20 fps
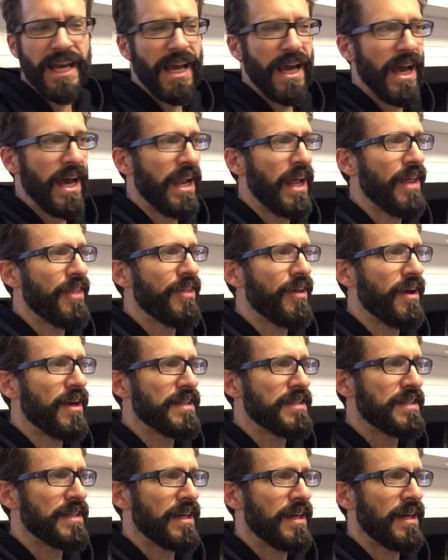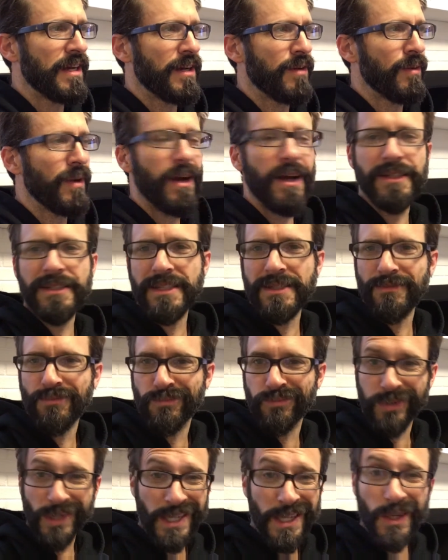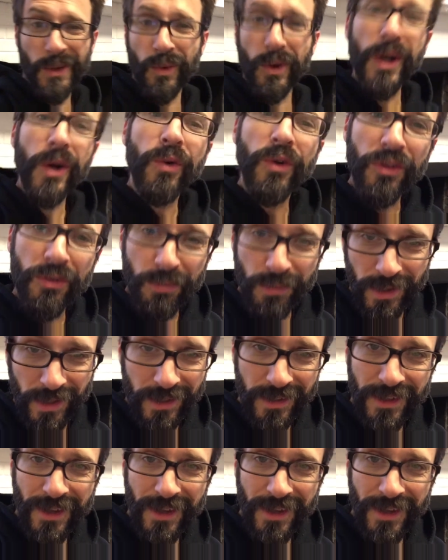And I thought, well, I'd just bring you to work with me.